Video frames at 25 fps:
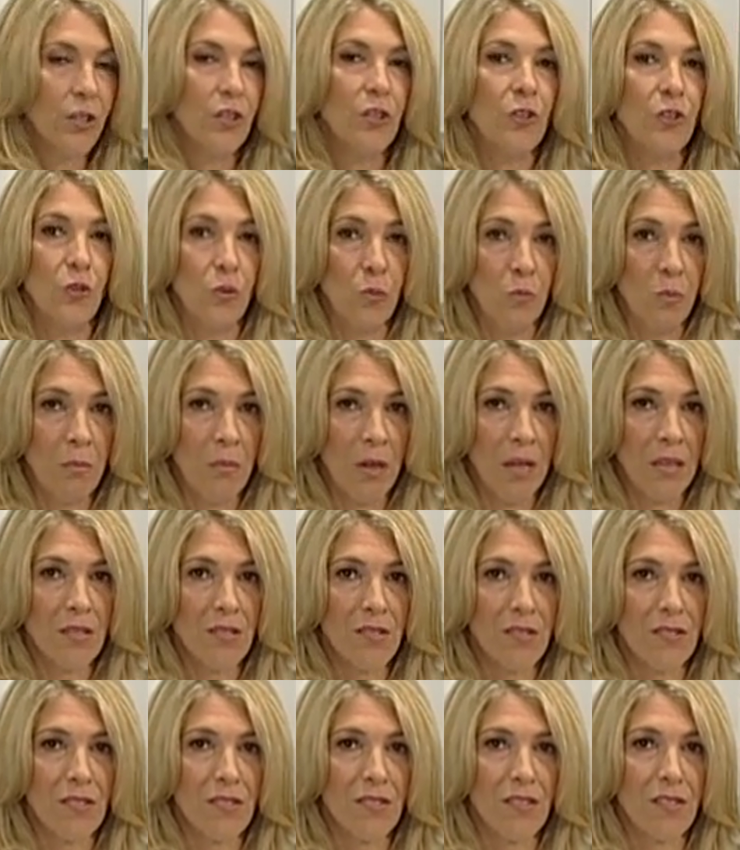You
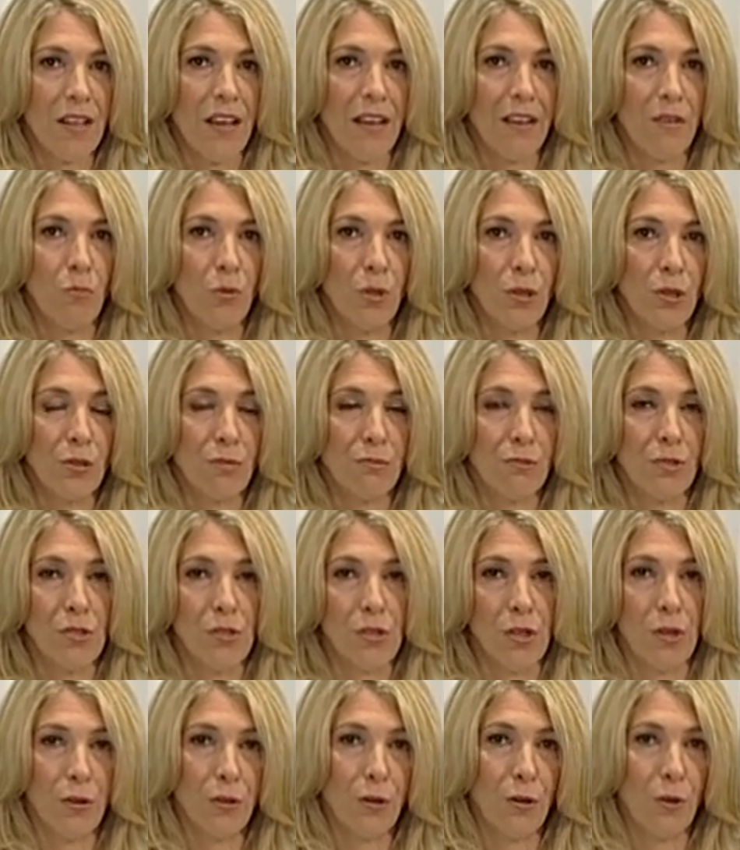must stay with the
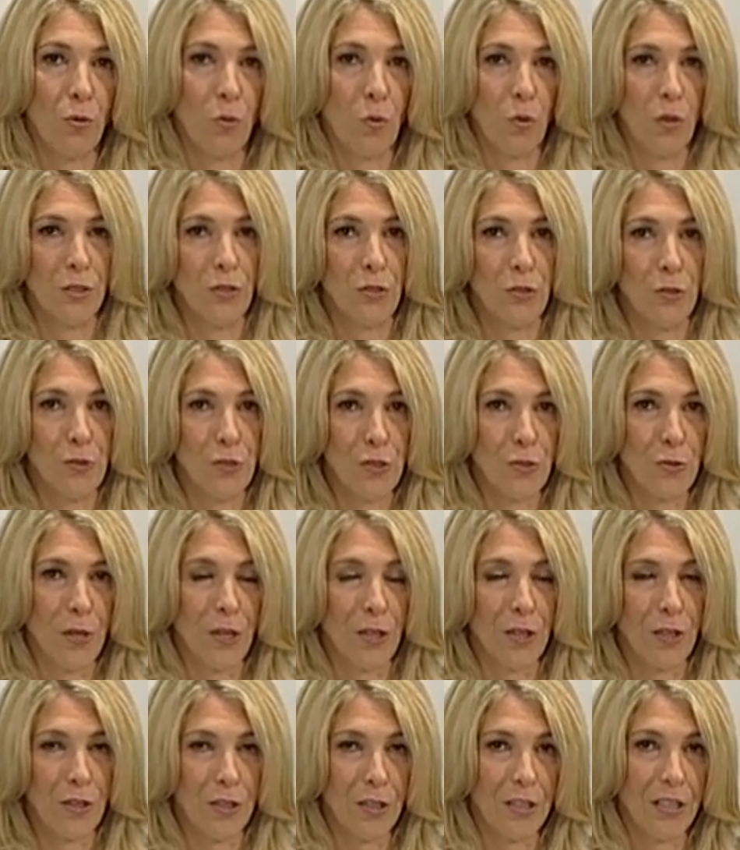risotto once you
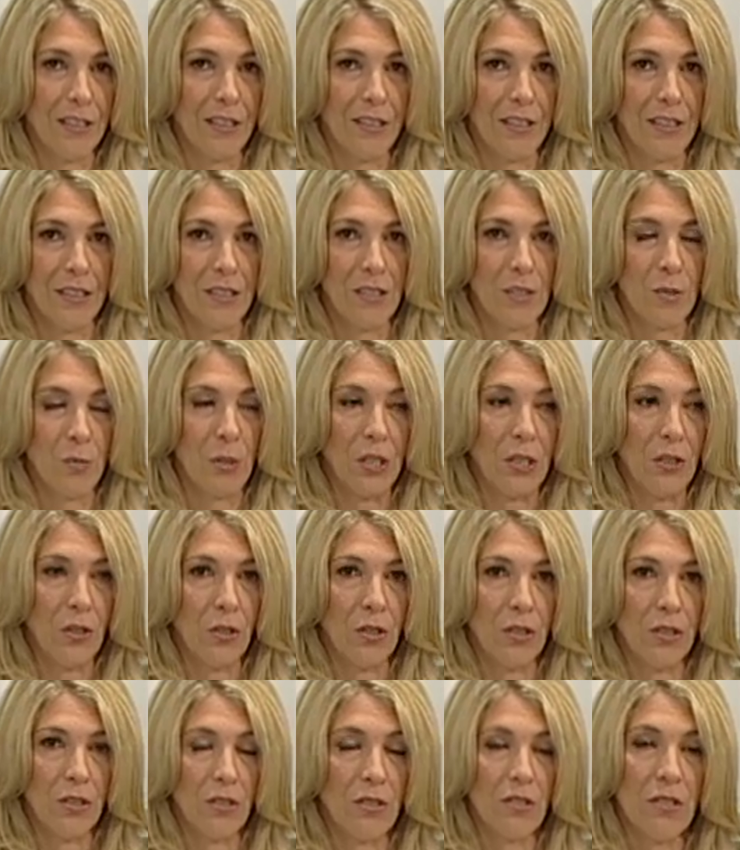start cooking this,
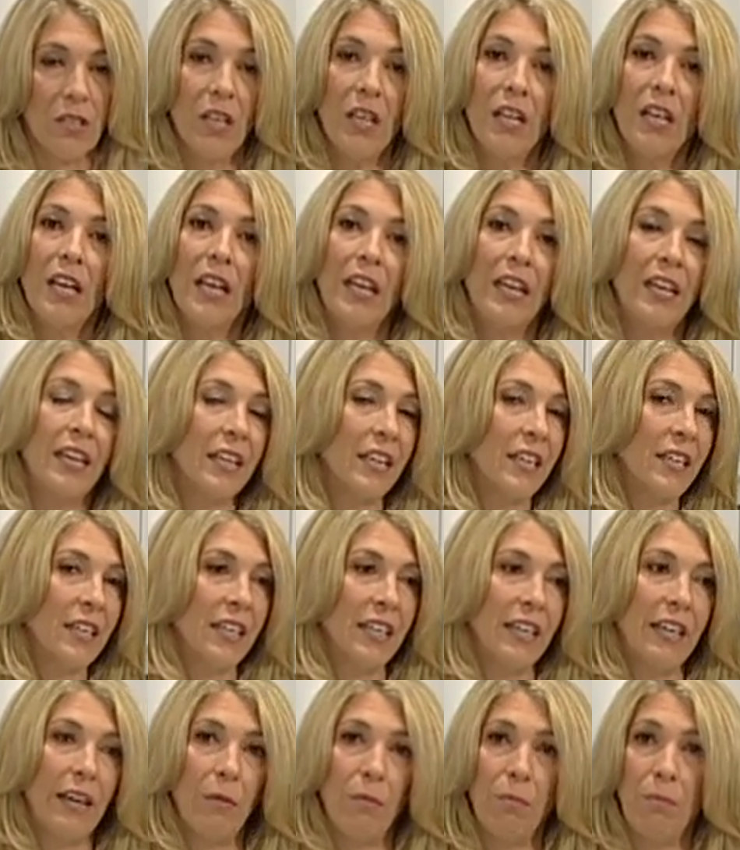because it
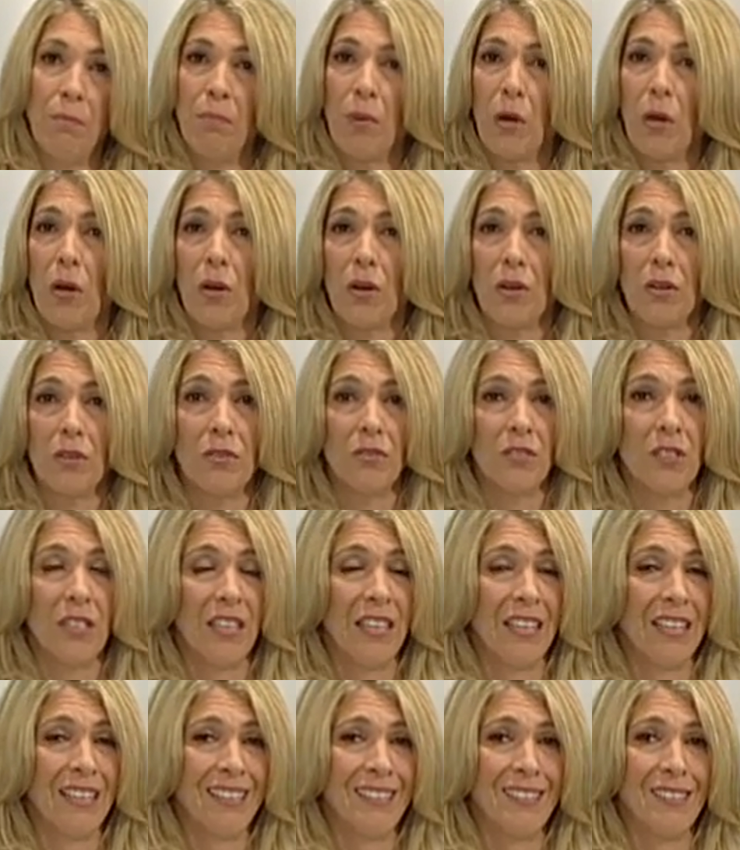can get burned,
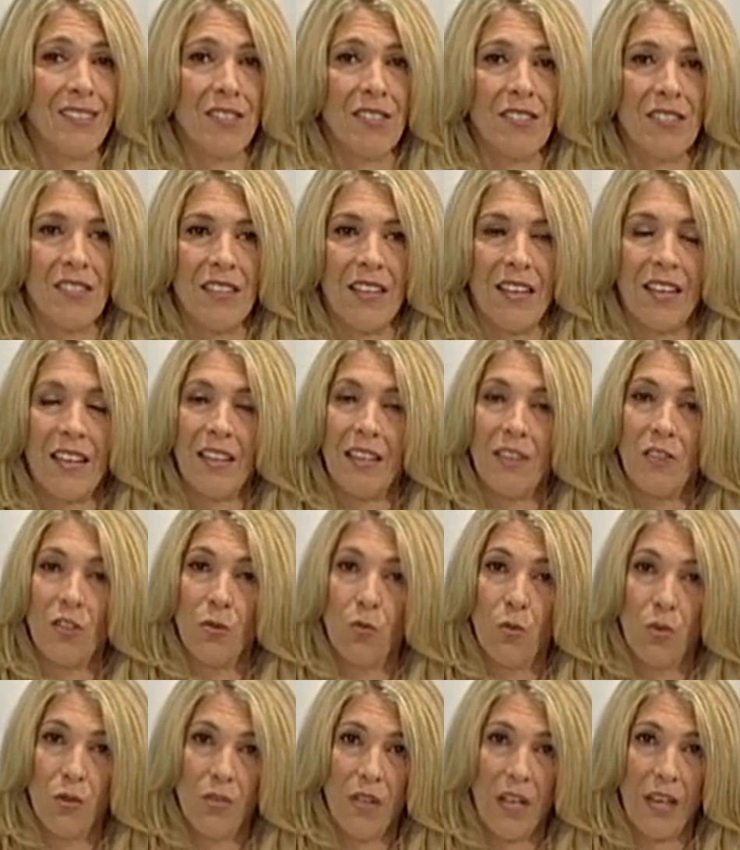it can stick, and you
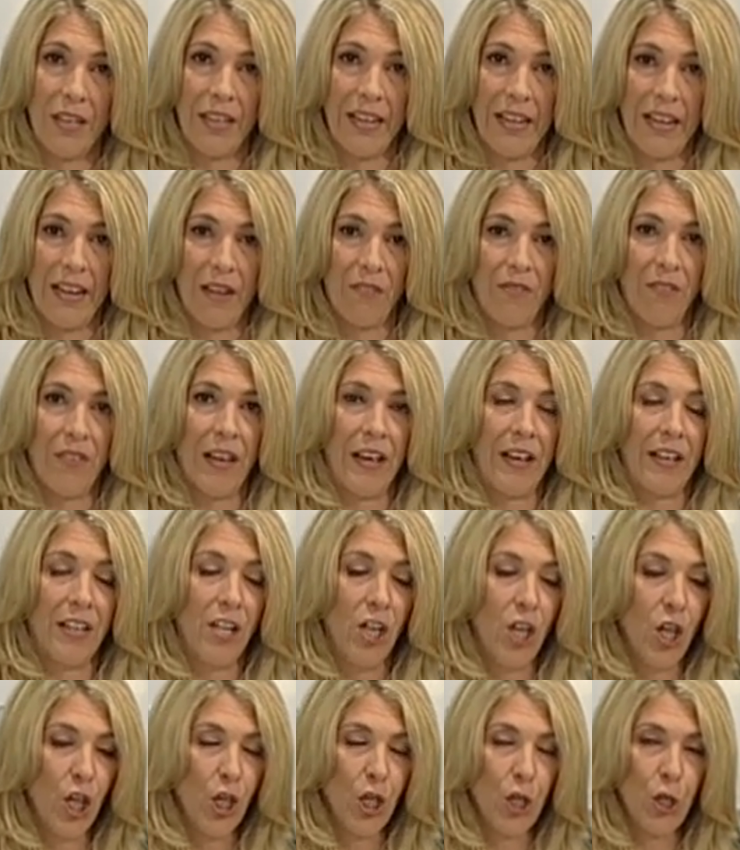will not have that
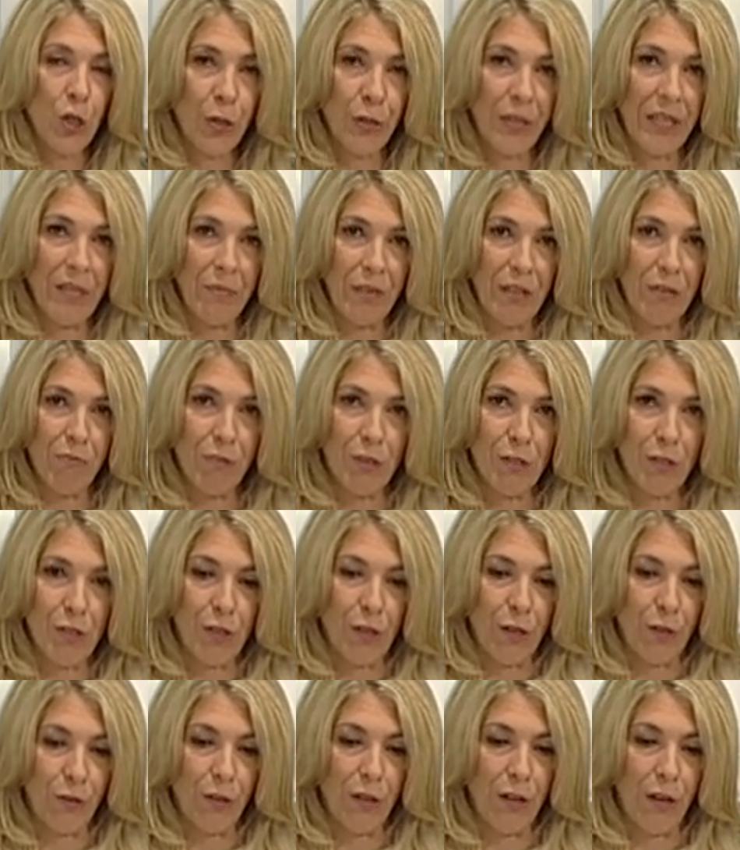creamy
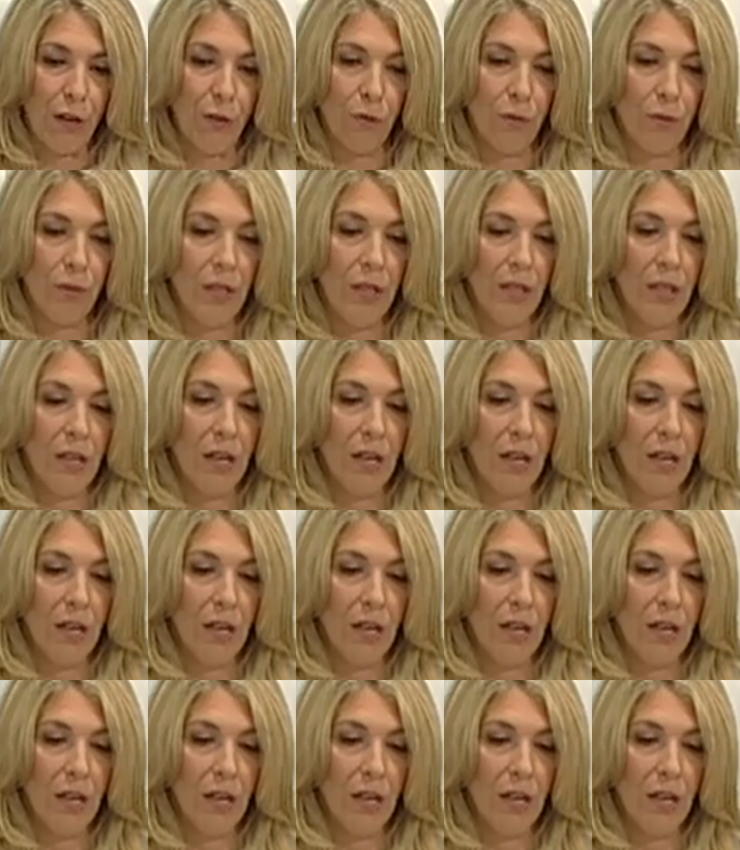risotto